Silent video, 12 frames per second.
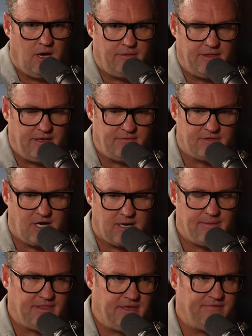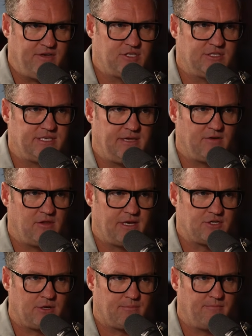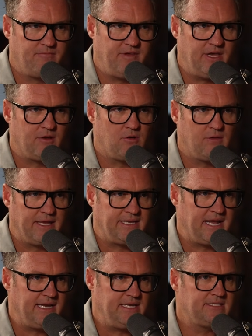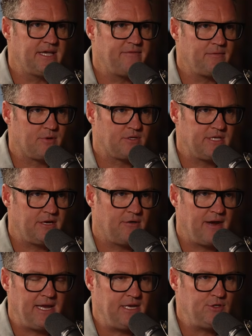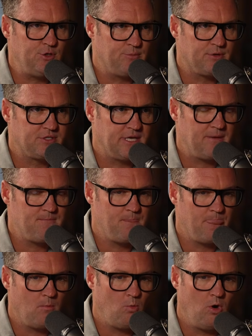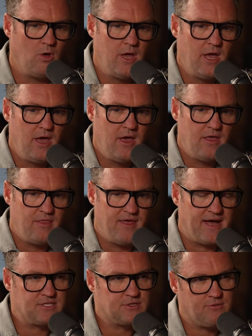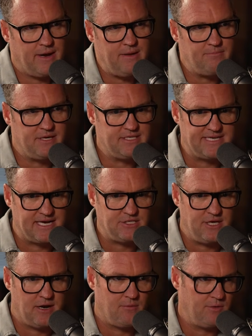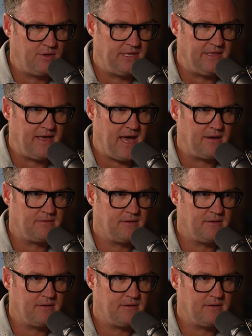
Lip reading: they talk about the efficiency of an electric vehicle like 97% or 92%. Well, that's great, but it's actually not really that.